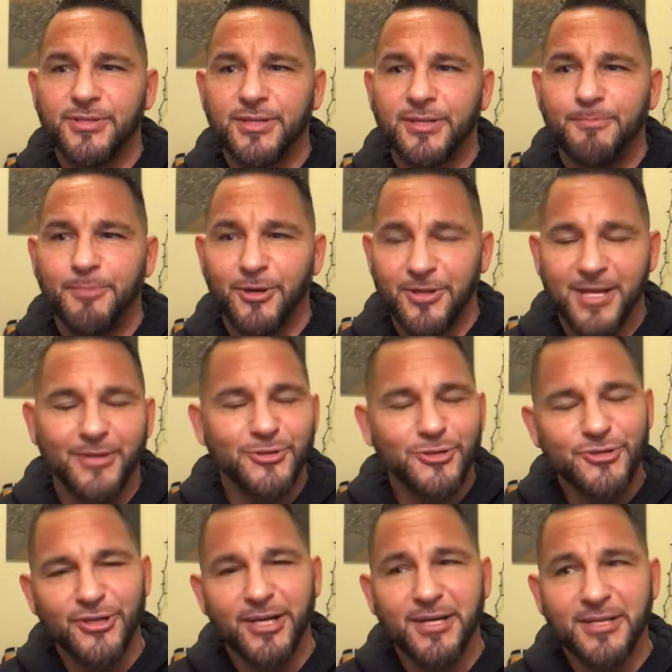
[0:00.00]
putting down the
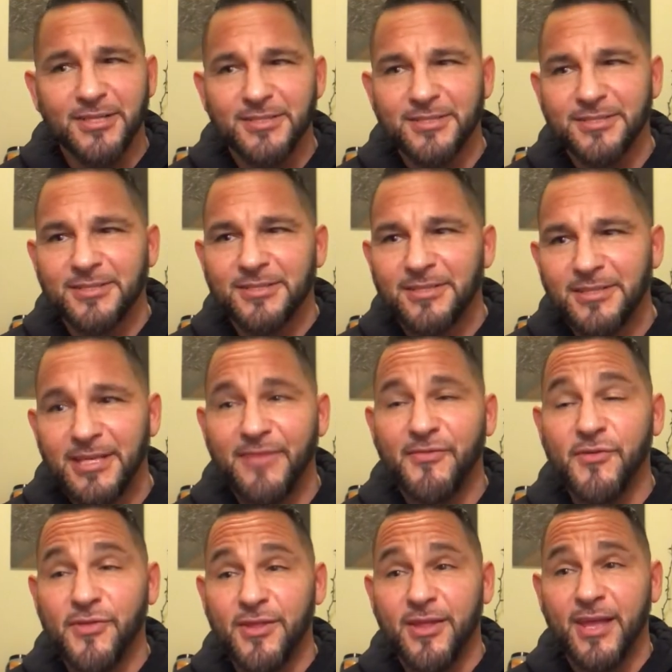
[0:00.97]
drugs,
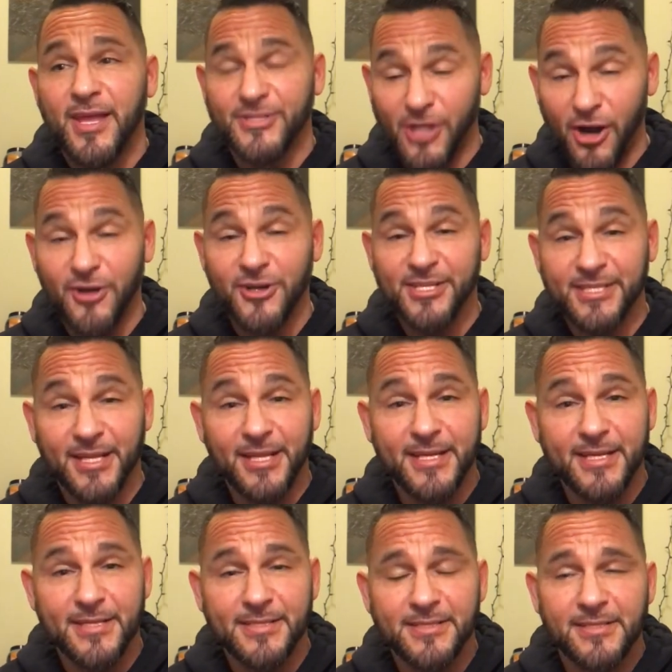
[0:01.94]
even as hard as it
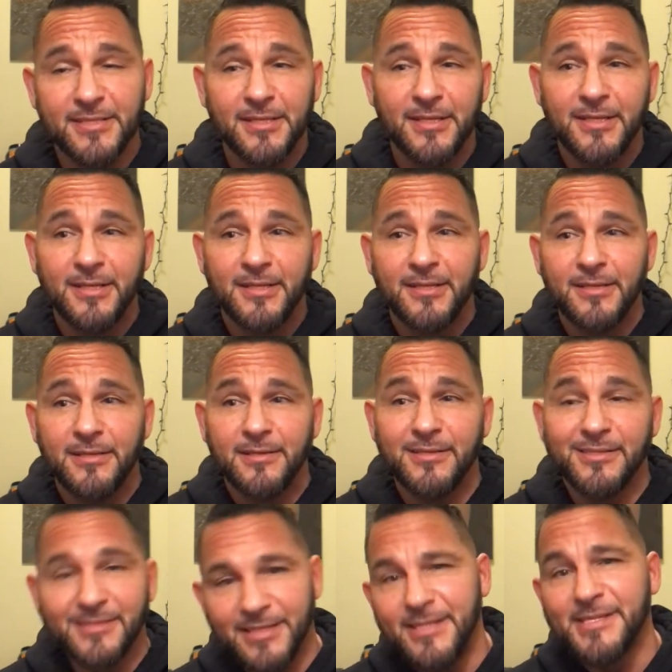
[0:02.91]
is
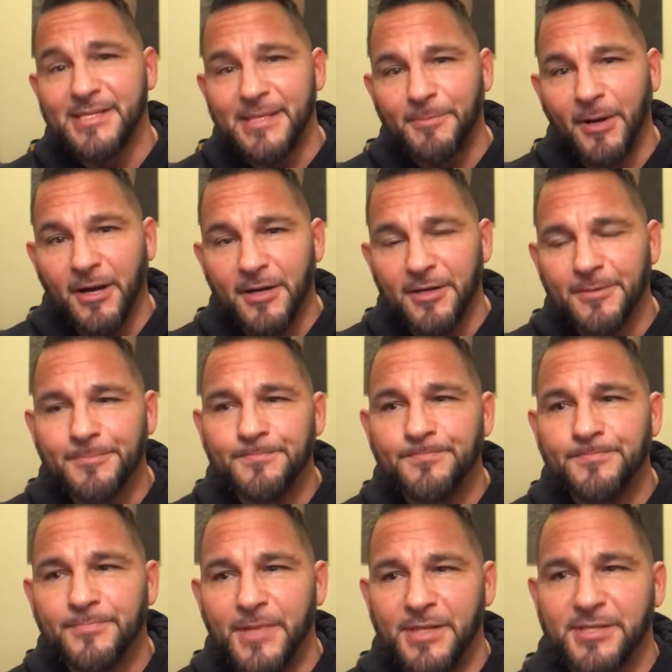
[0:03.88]
the easy part.
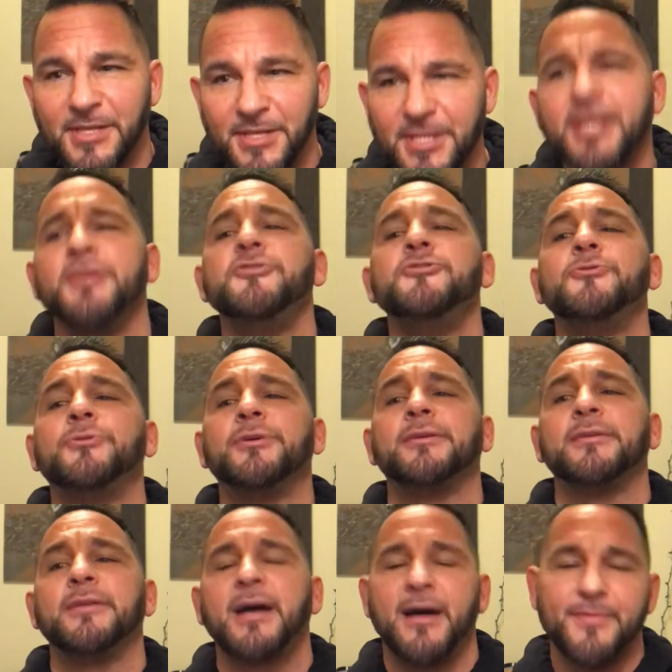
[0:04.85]
It's continuing
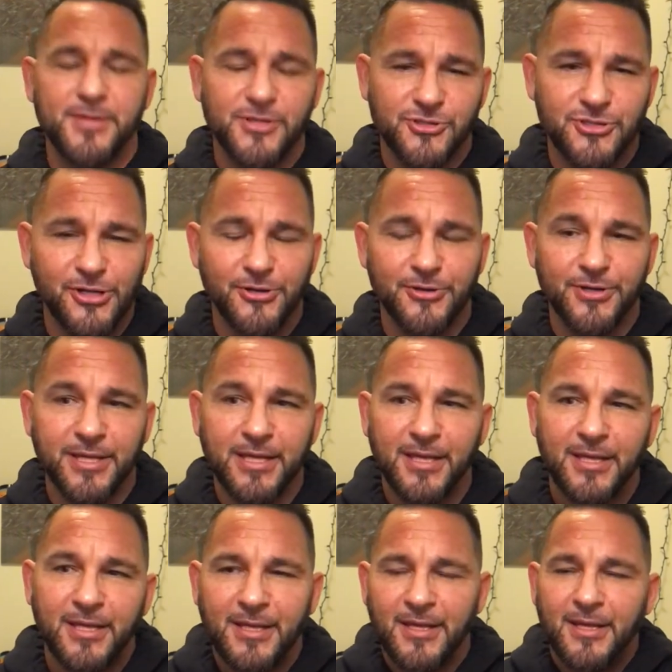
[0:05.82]
on this journey.
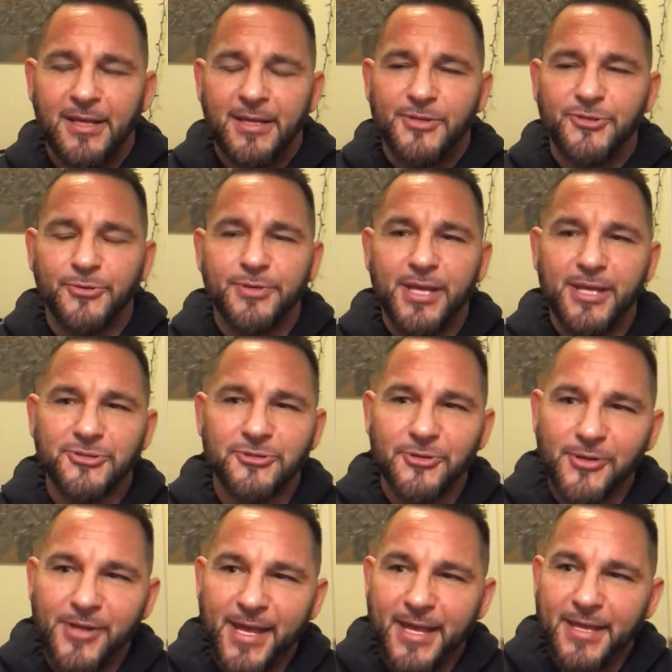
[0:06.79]
So
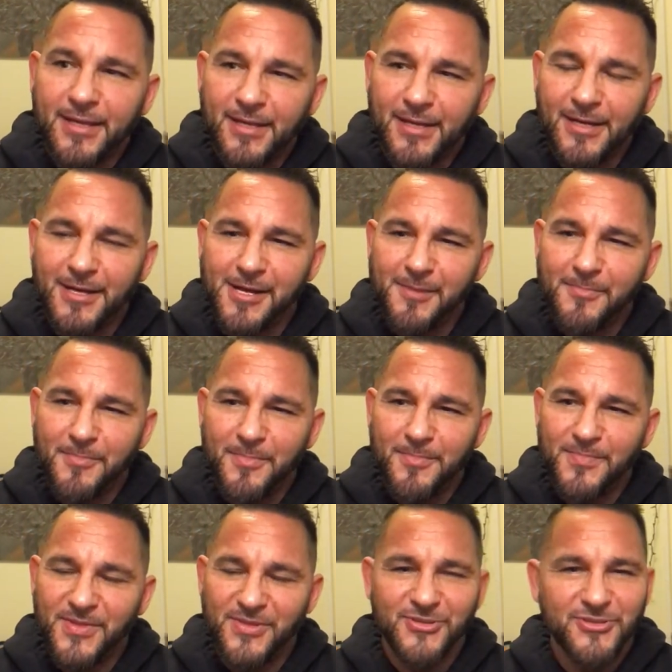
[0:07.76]
yesterday,
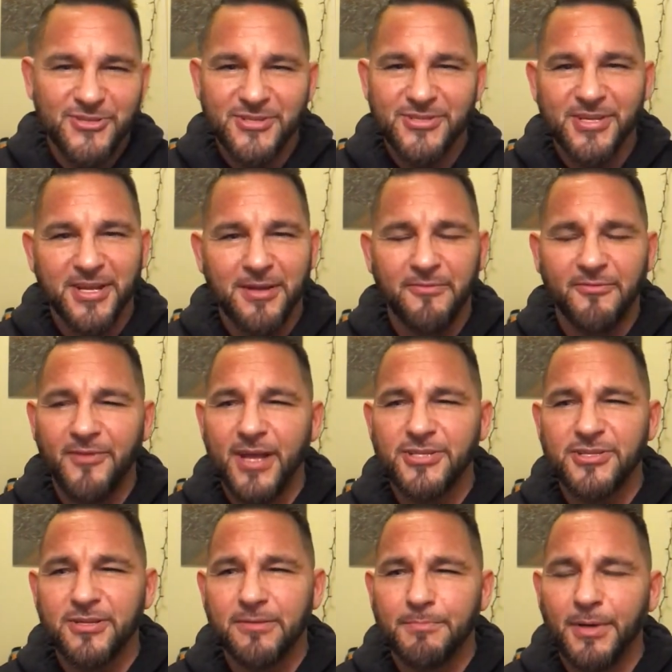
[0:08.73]
this is just a
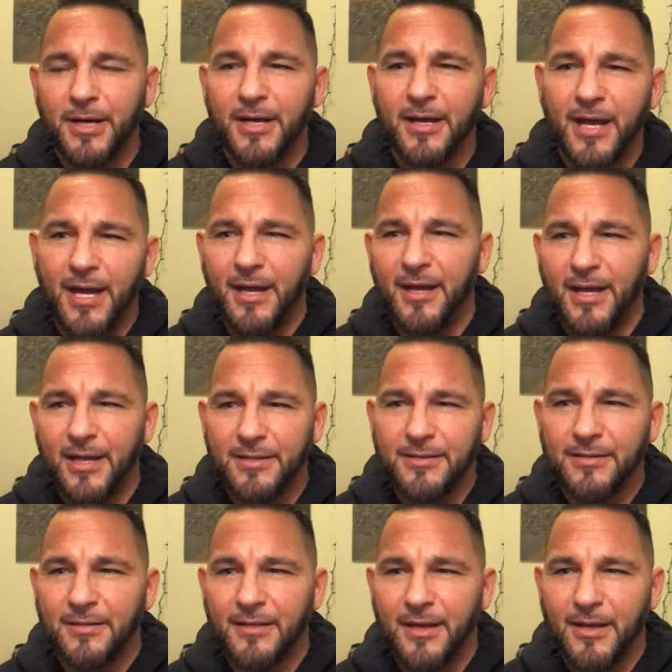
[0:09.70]
confession, but
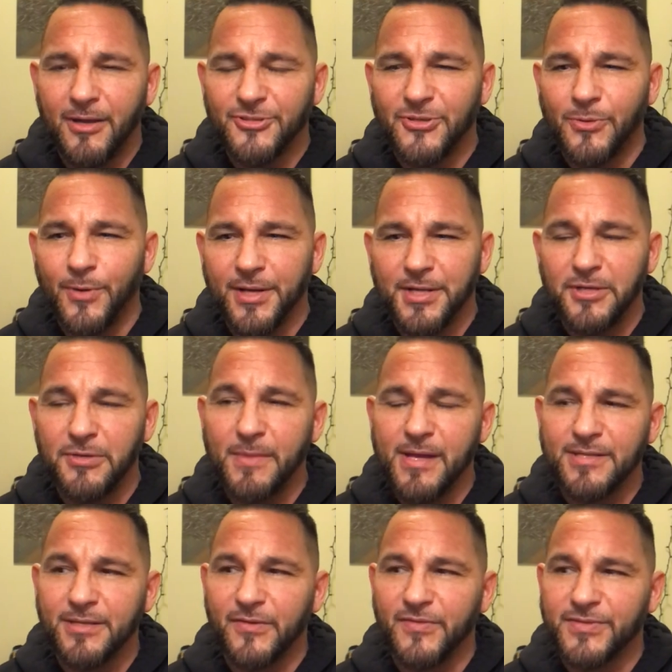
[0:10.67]
I also want to hear
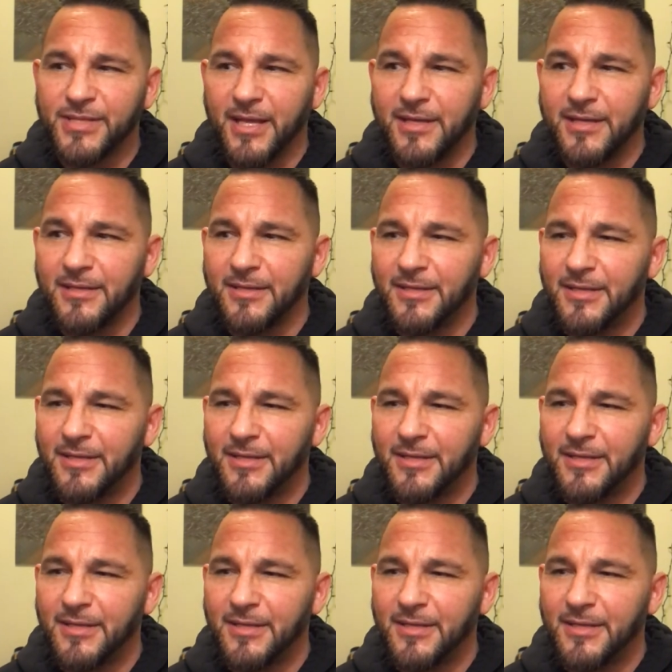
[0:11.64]
myself say it.